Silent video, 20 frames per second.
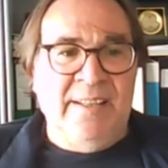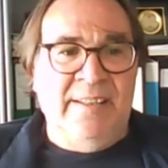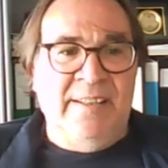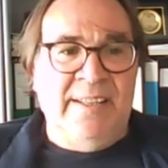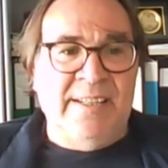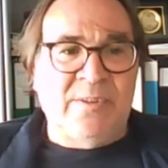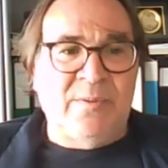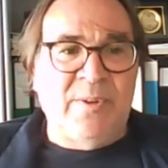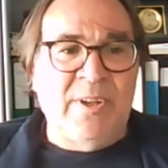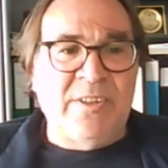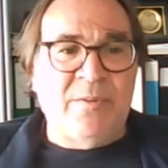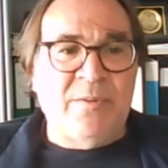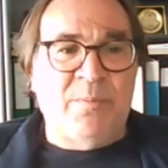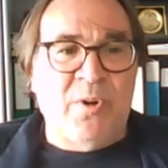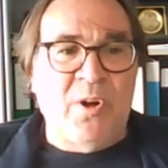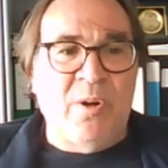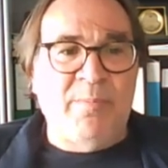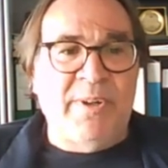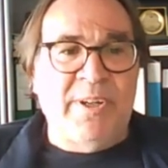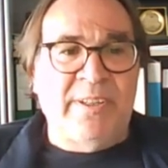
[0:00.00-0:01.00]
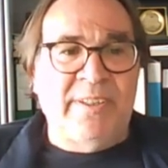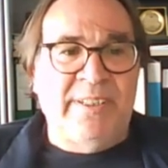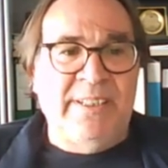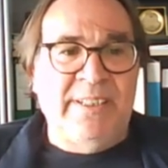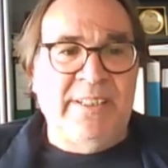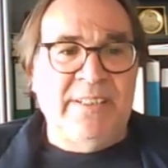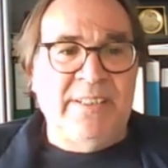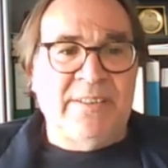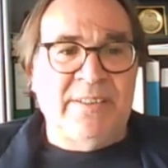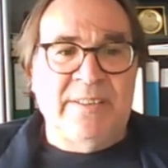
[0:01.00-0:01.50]
The strength
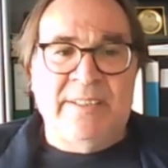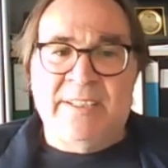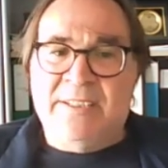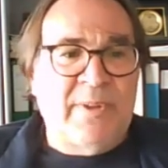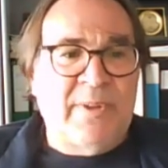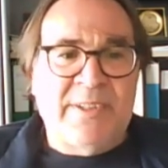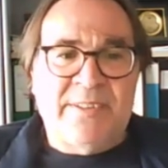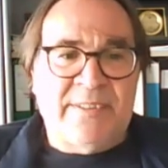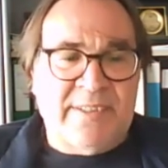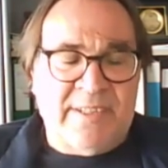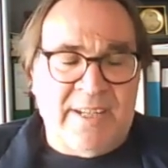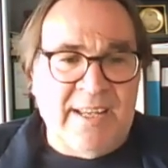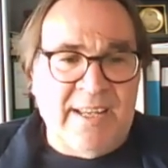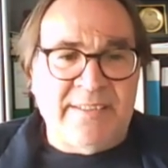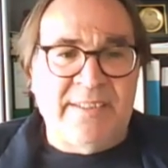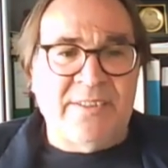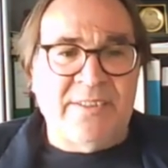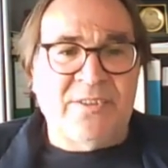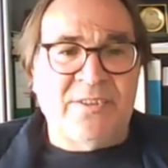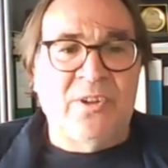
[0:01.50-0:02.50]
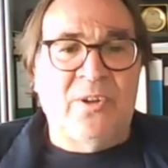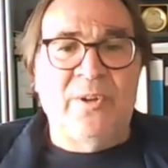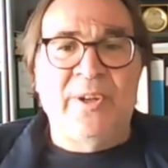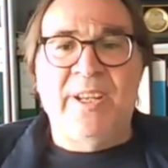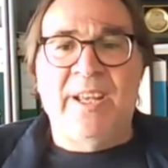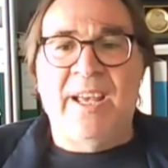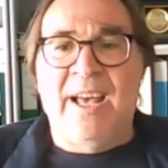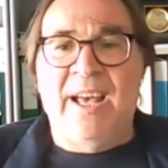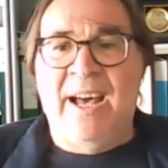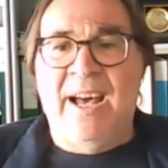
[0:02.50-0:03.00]
properties, the strength classes,
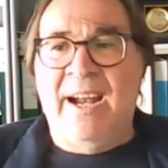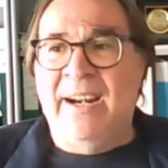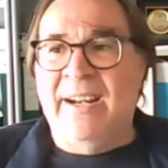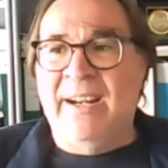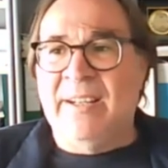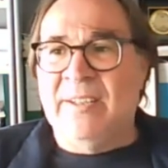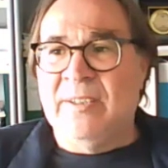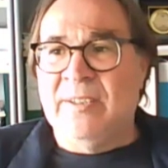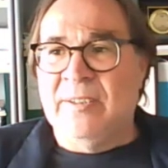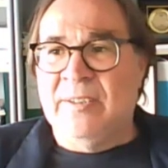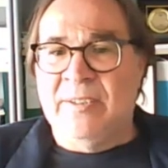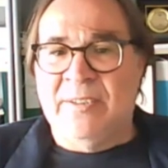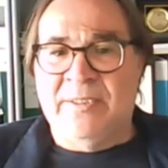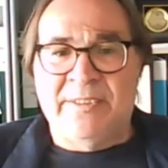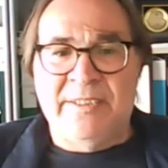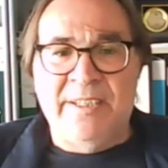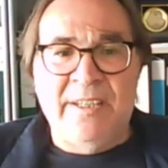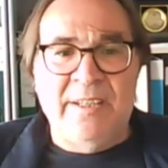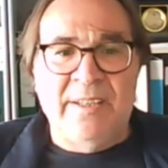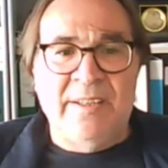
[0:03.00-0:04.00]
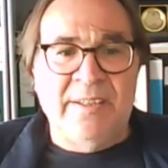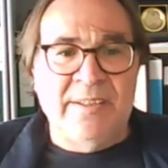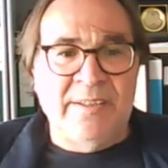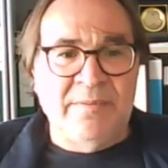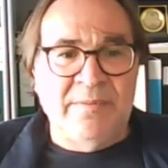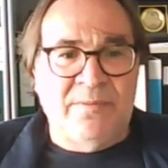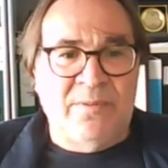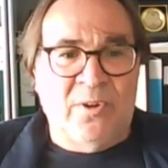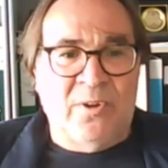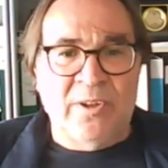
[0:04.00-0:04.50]
sorry, are
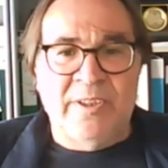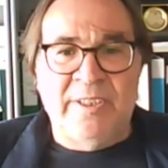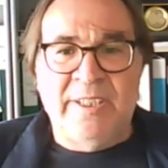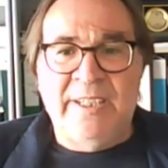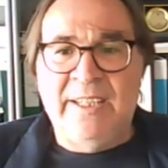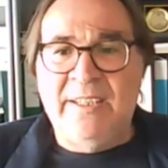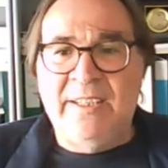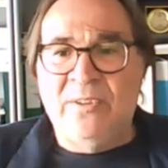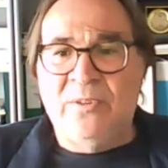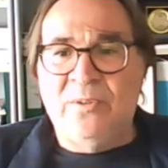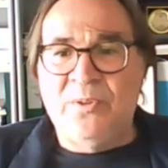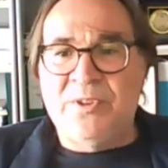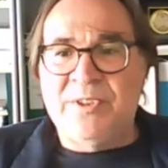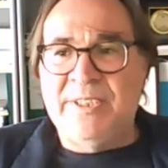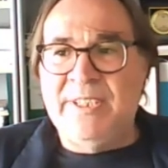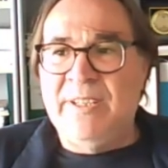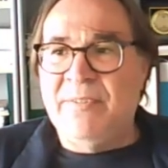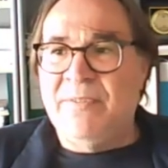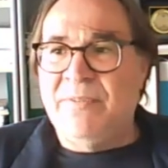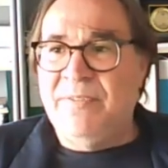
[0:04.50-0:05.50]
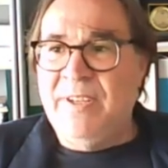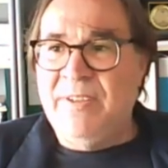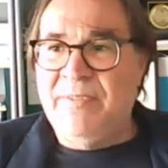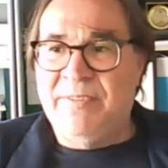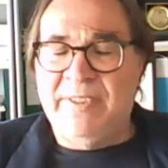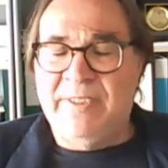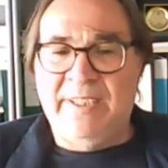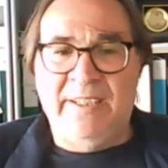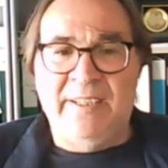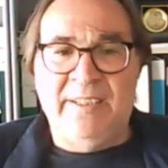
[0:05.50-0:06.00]
C14 to
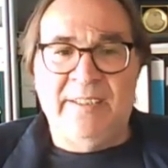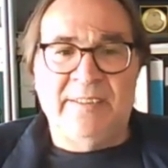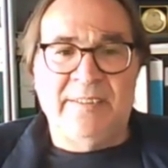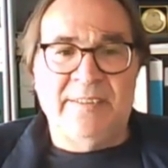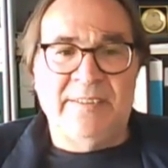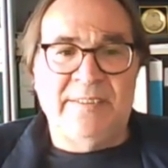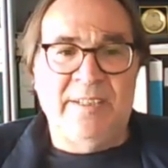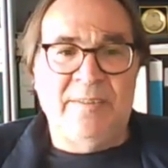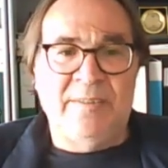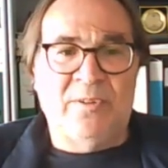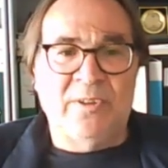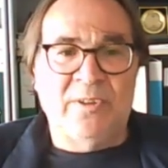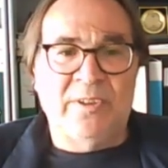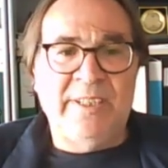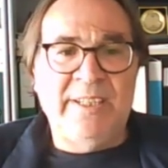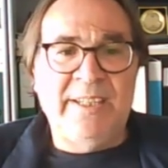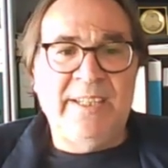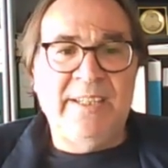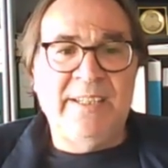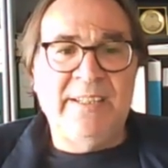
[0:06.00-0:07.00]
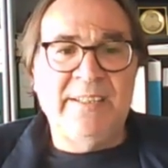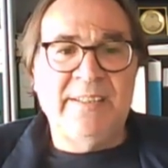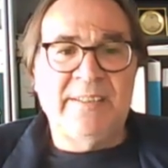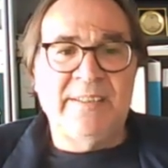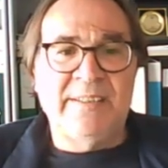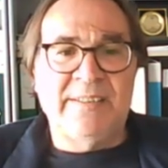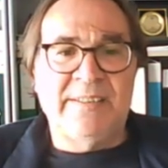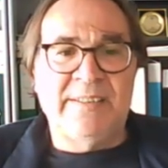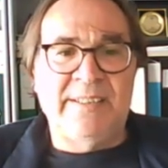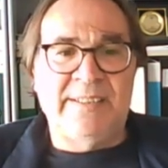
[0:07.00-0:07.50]
C50, C14,
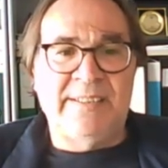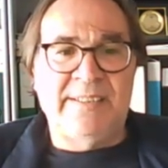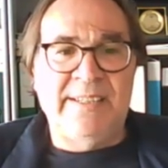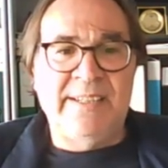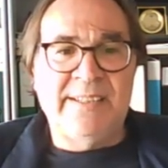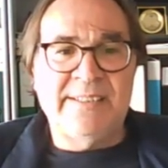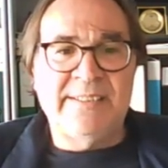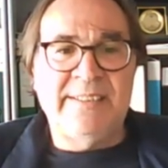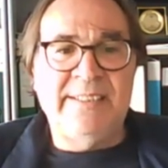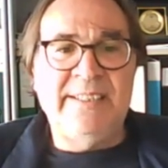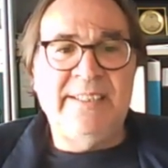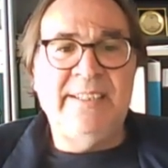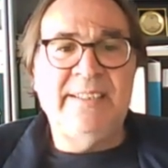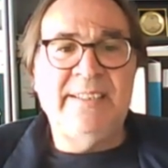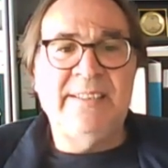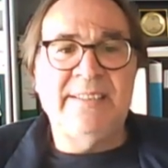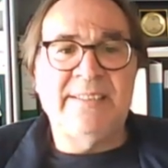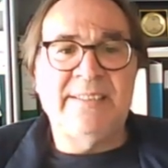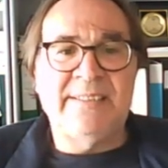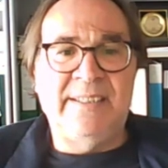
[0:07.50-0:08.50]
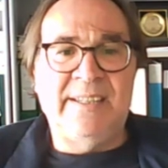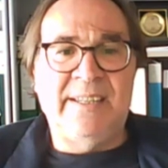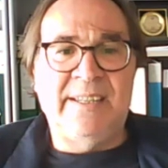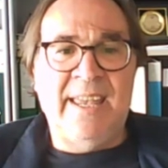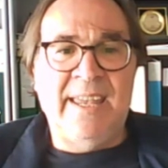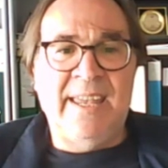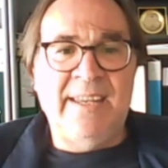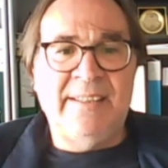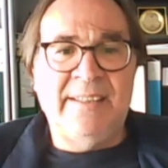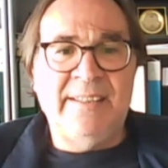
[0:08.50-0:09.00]
C16,
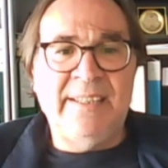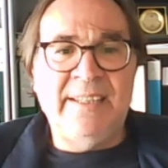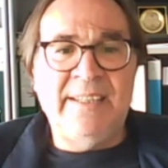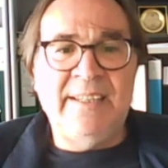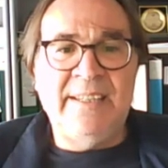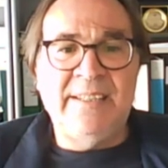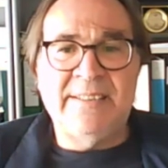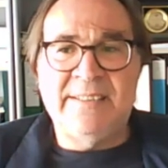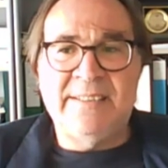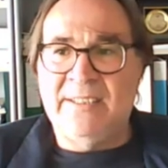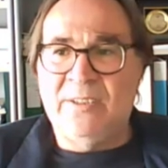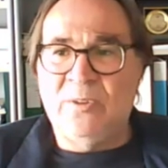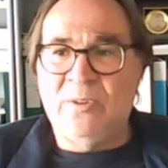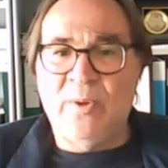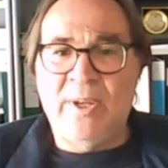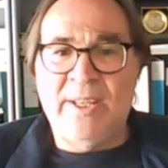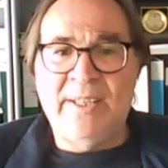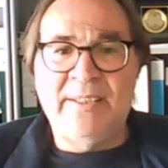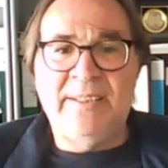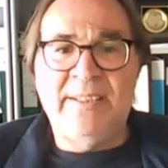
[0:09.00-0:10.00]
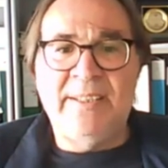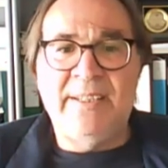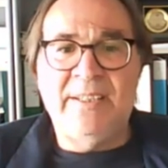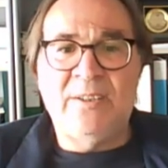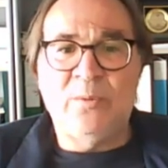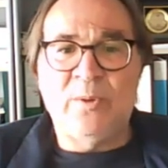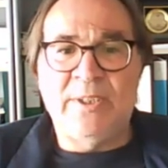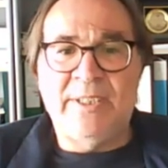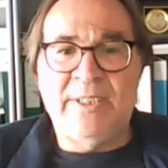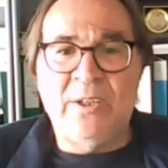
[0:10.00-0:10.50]
C18,
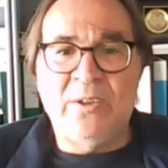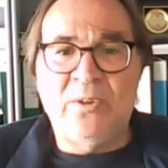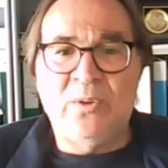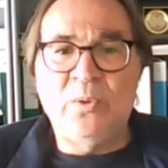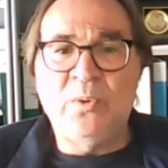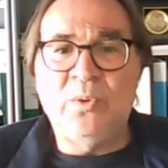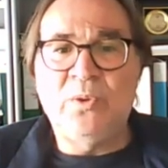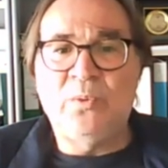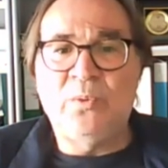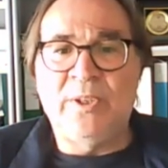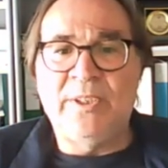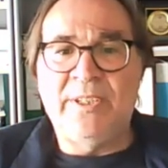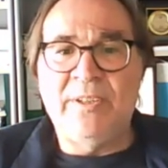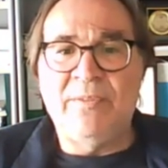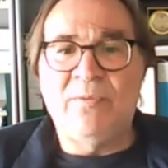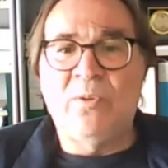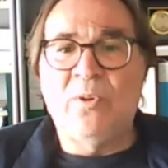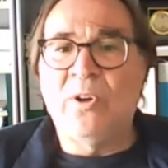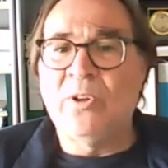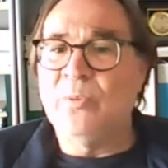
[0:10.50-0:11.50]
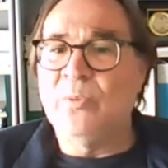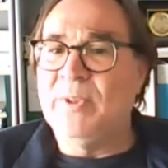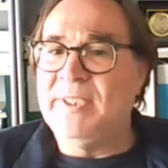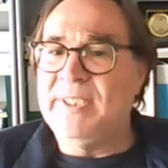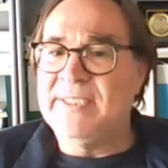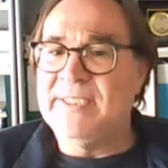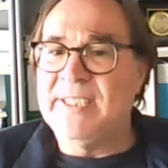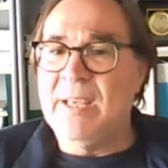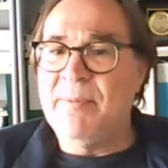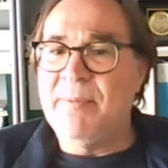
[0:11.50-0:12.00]
C20, 22, 24,
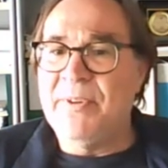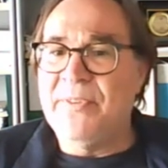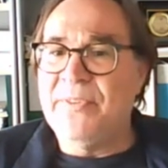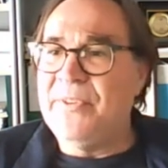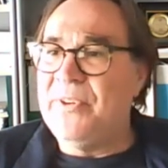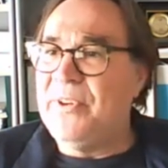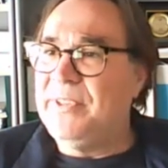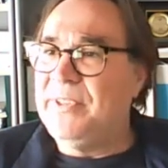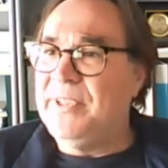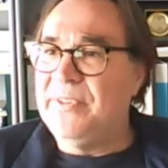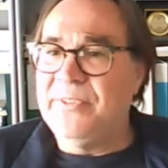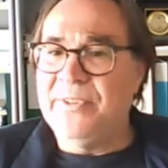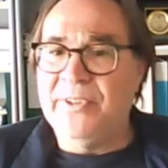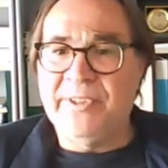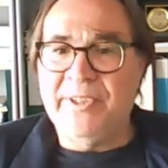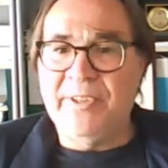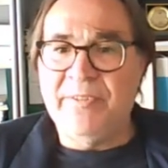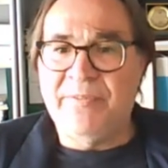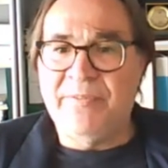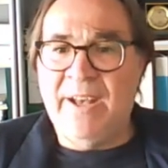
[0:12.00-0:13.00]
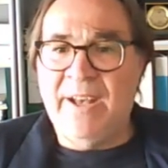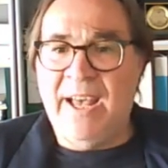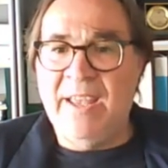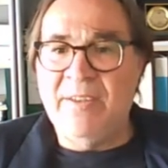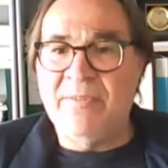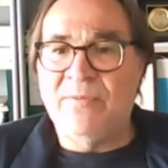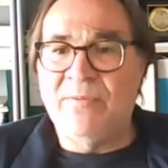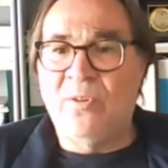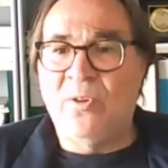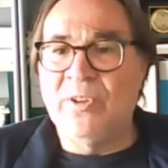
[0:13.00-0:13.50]
27, 30,
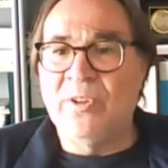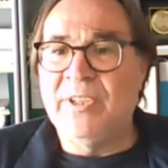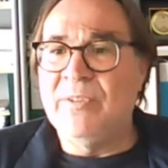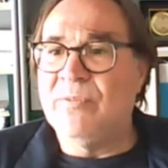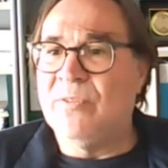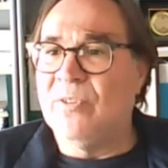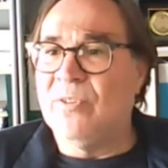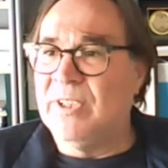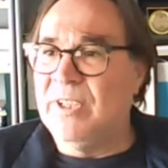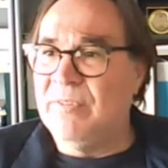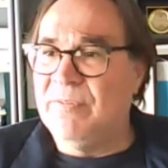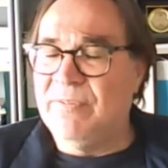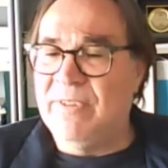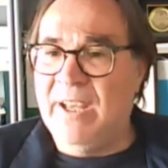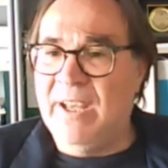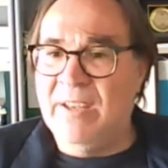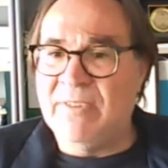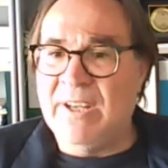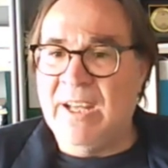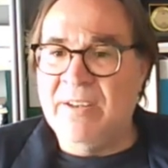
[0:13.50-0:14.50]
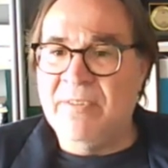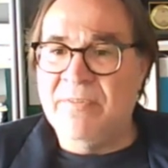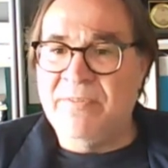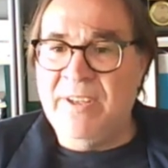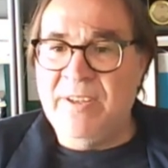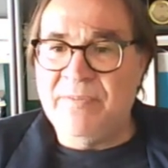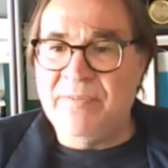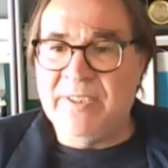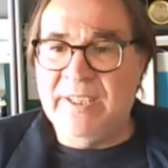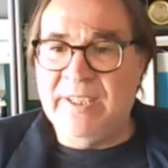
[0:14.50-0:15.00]
35, 40, 45, and
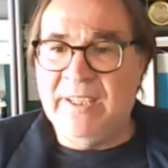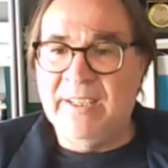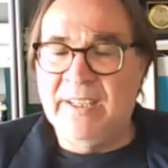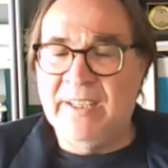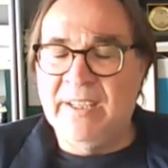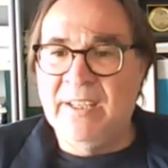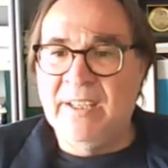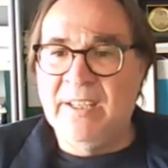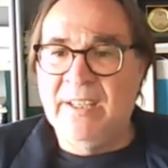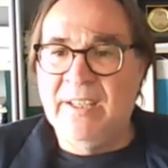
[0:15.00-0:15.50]
50.